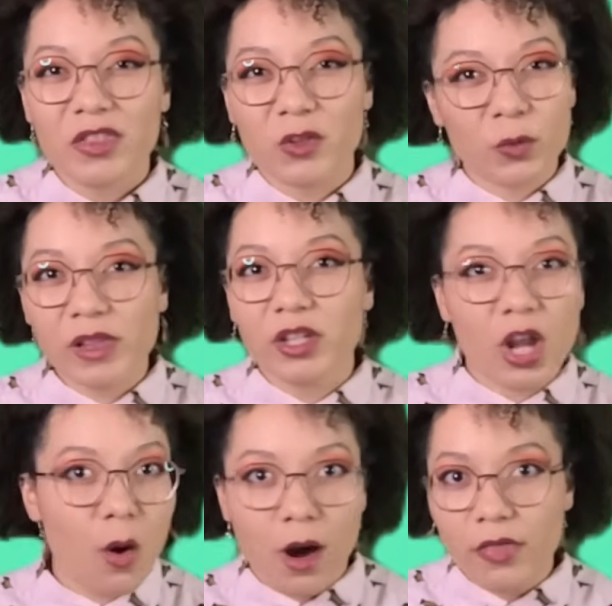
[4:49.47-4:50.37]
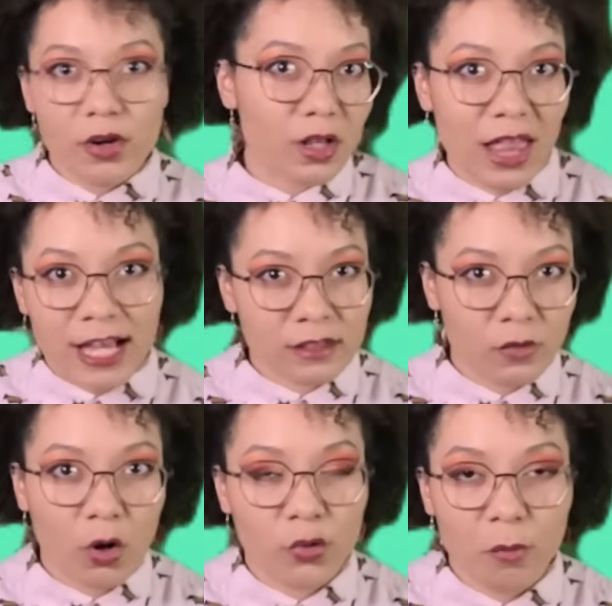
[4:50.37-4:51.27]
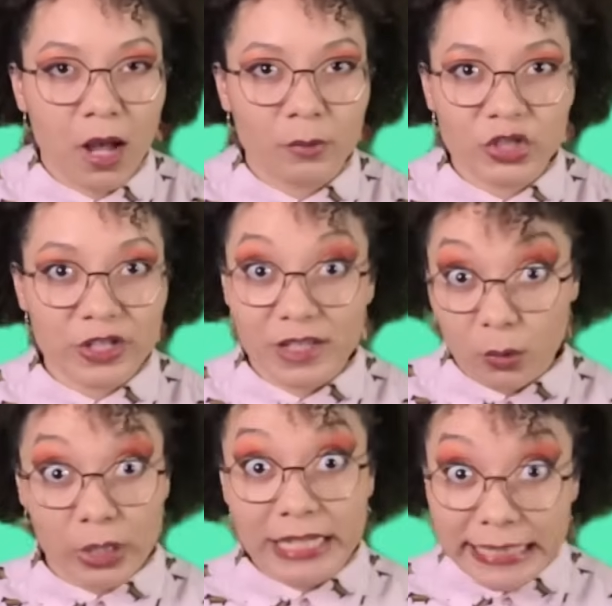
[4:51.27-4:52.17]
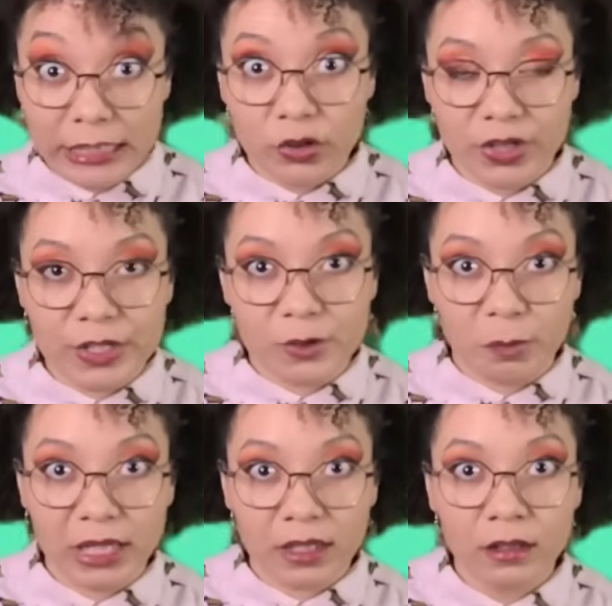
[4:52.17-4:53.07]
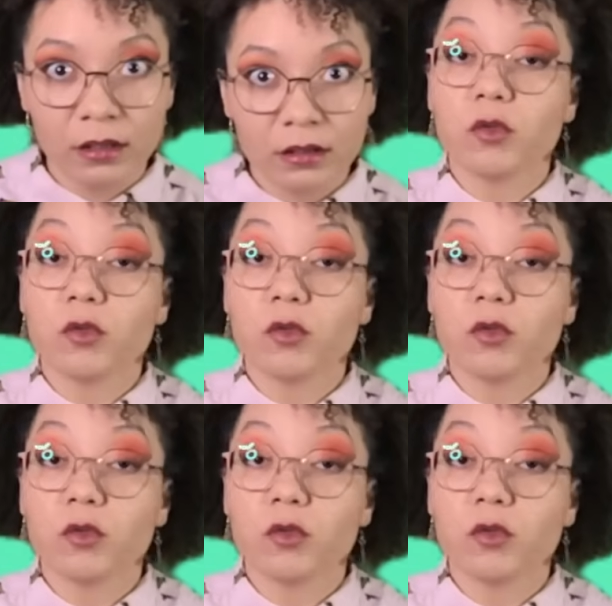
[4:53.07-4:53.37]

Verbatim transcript: There's really no other class of arthropod which gets anywhere near this big.